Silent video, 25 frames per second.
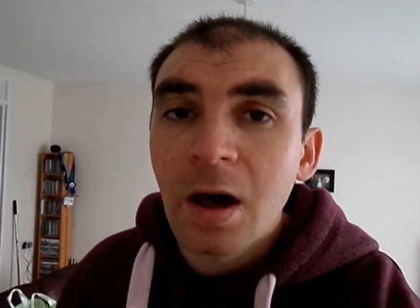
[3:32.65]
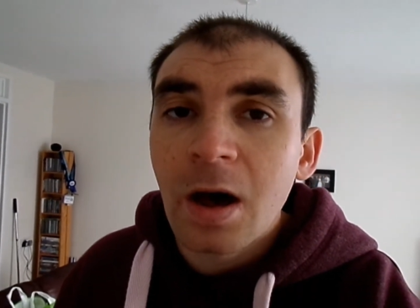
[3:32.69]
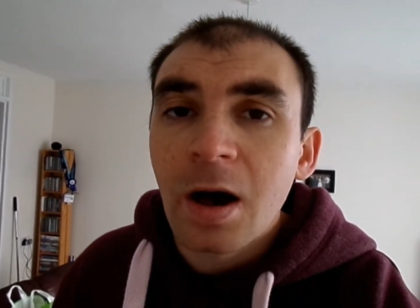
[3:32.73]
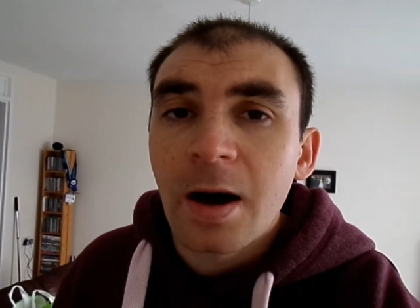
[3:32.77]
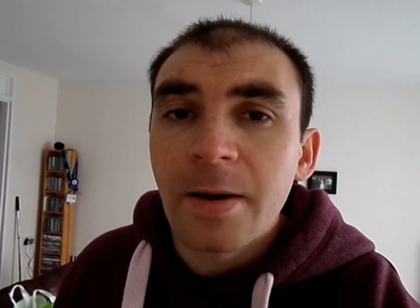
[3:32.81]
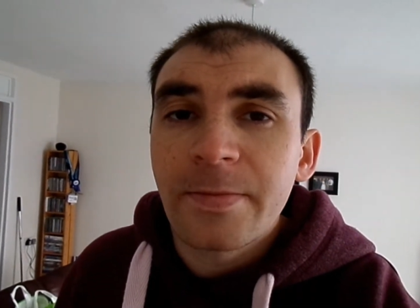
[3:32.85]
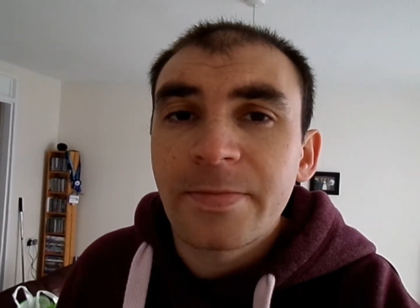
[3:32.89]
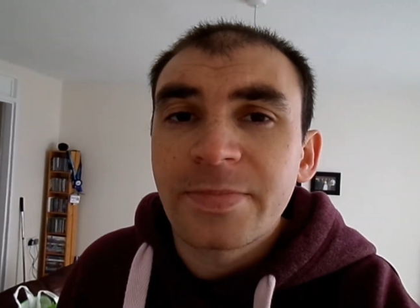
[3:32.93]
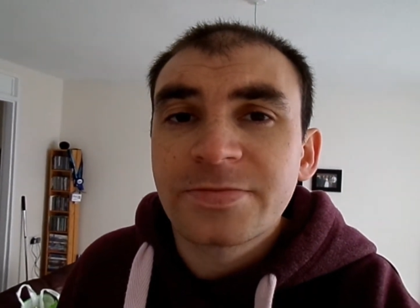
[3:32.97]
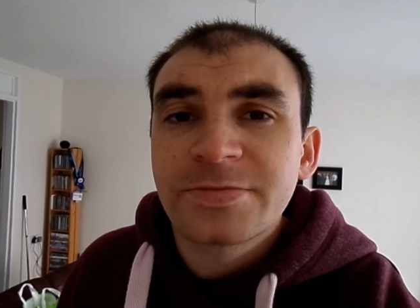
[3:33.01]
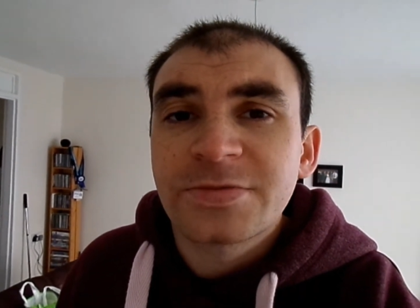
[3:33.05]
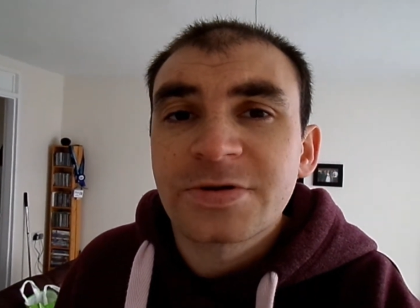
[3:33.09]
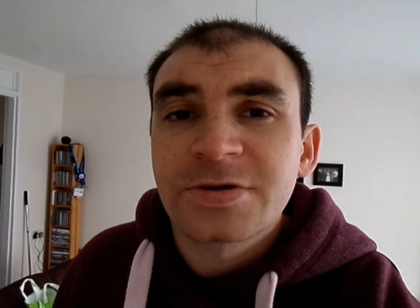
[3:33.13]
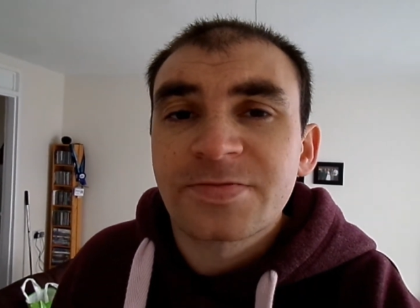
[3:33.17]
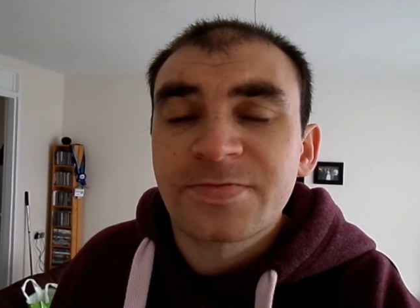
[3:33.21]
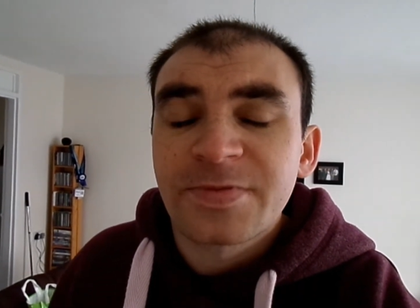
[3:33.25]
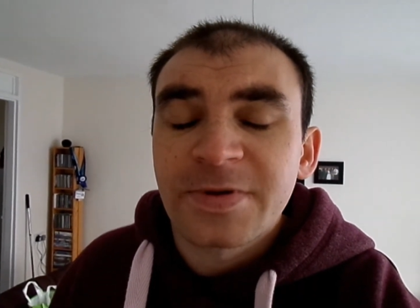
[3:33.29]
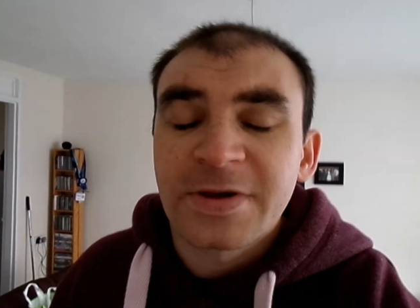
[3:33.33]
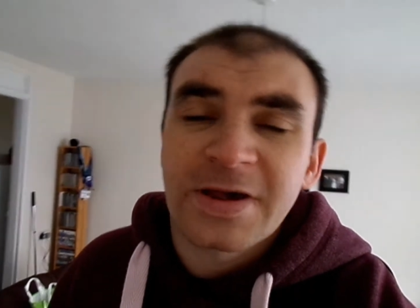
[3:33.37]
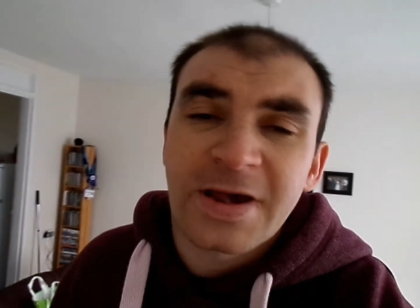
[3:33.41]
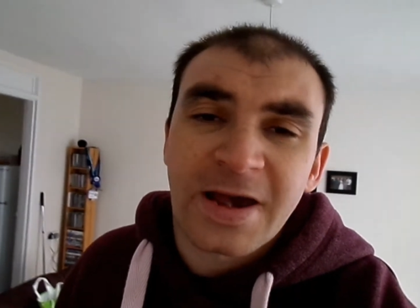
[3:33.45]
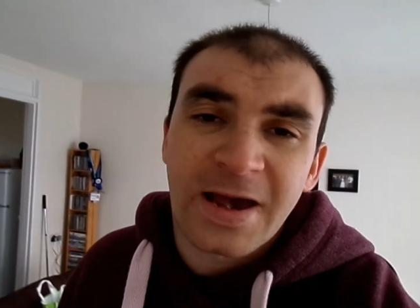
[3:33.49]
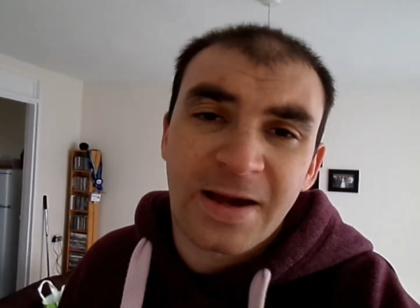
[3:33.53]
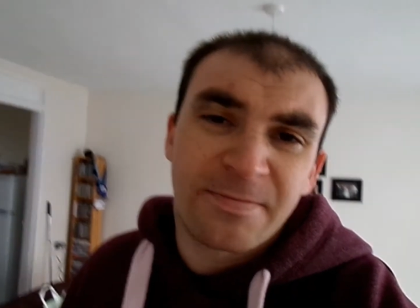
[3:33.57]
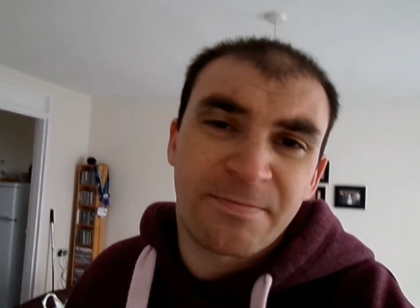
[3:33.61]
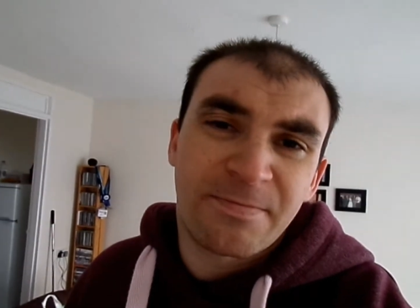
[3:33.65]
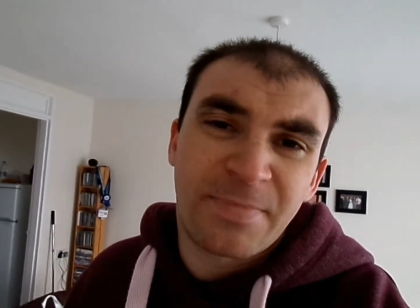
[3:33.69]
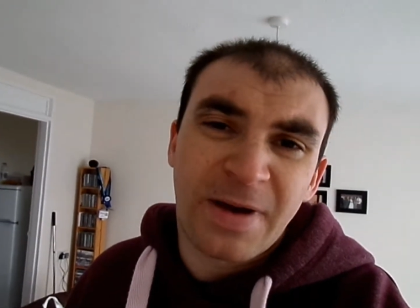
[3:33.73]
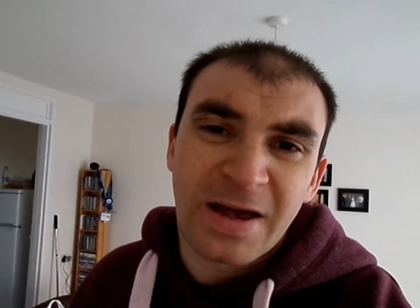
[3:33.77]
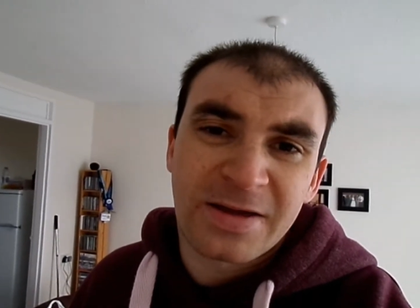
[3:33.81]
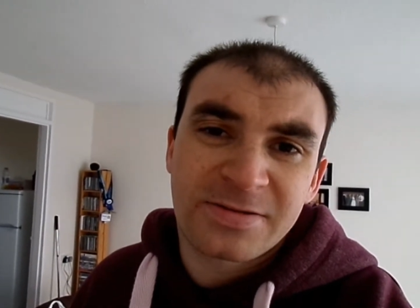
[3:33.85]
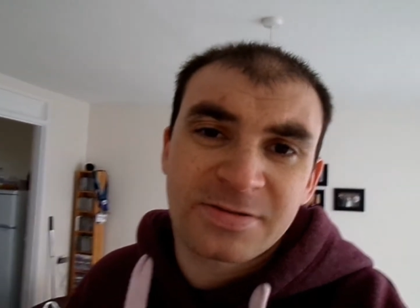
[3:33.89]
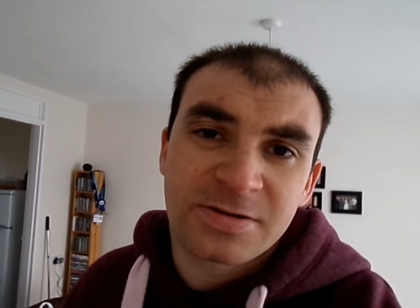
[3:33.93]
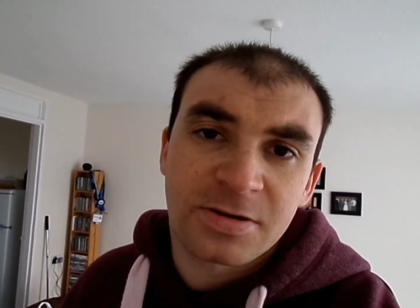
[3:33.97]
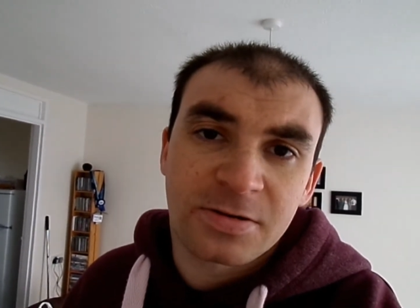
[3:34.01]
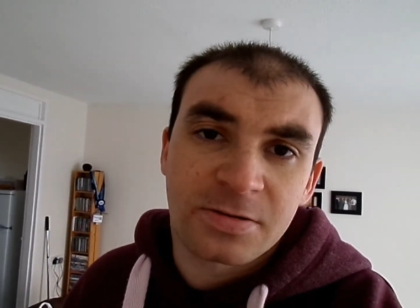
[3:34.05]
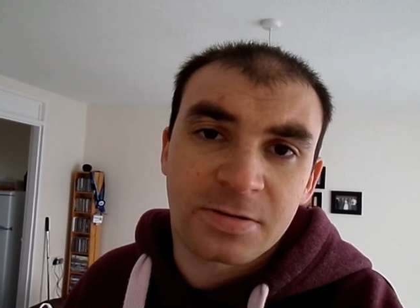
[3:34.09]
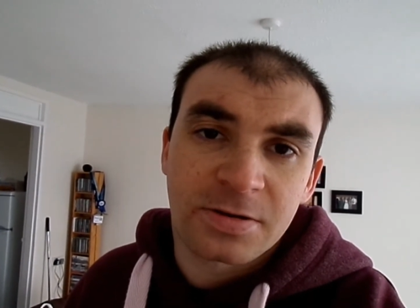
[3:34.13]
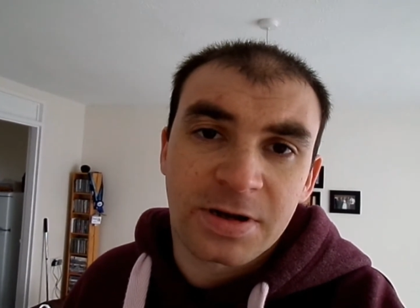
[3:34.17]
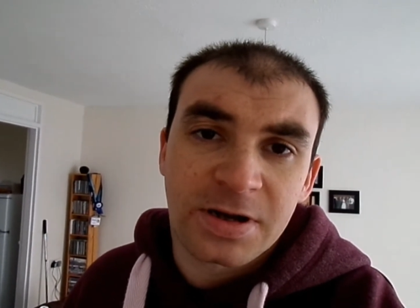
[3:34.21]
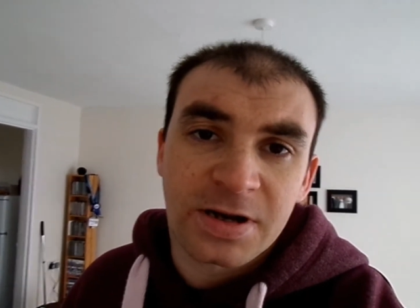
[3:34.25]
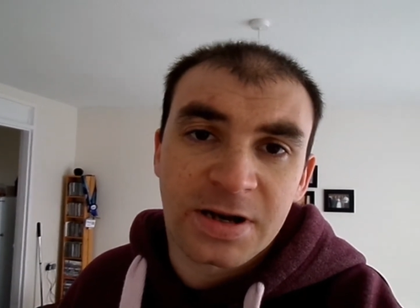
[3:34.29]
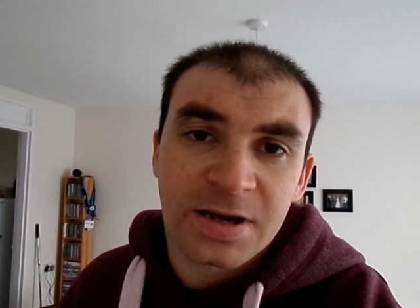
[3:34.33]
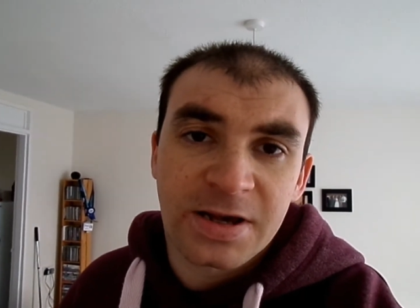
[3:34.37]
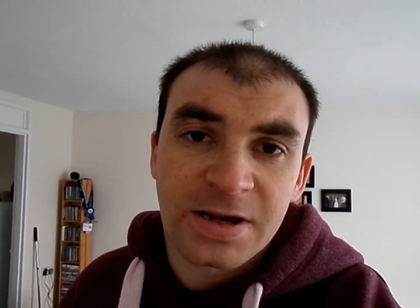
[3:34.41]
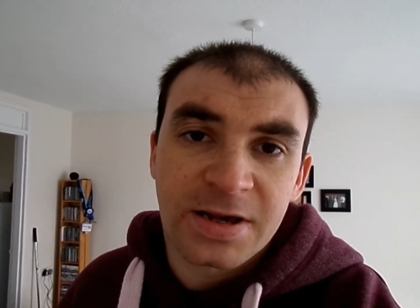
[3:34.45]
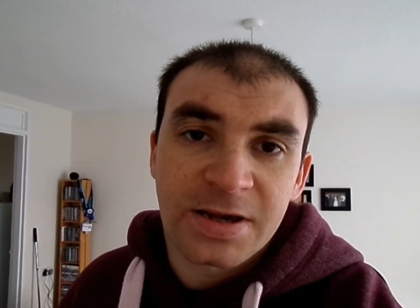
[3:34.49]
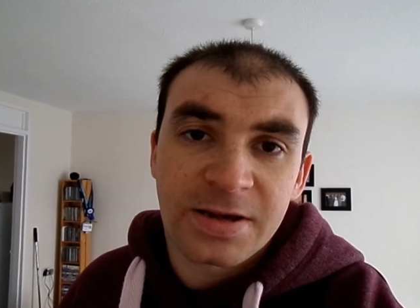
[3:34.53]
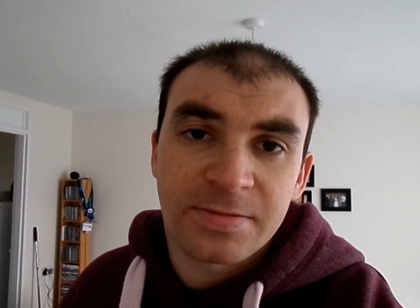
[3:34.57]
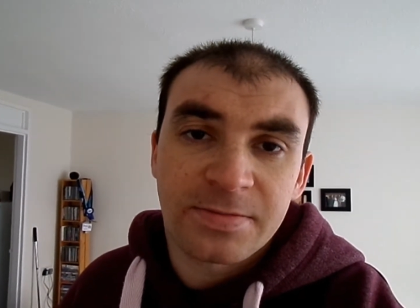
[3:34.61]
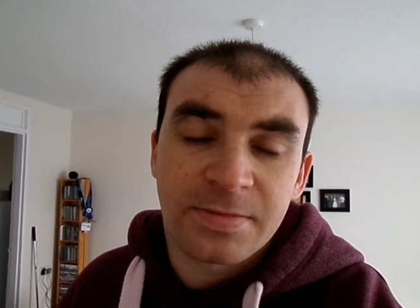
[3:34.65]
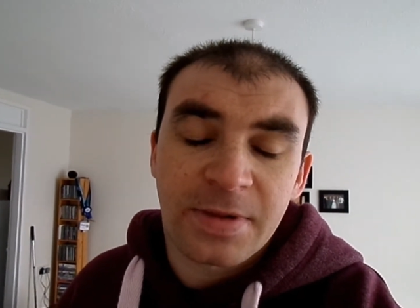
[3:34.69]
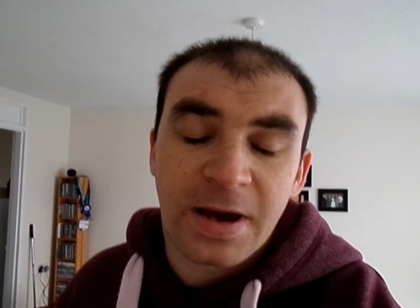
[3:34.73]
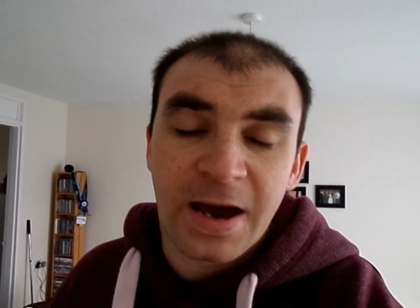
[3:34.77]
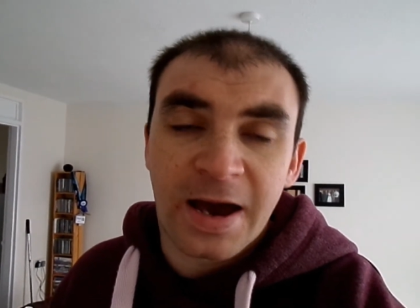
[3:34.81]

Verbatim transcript: I've just been getting better really,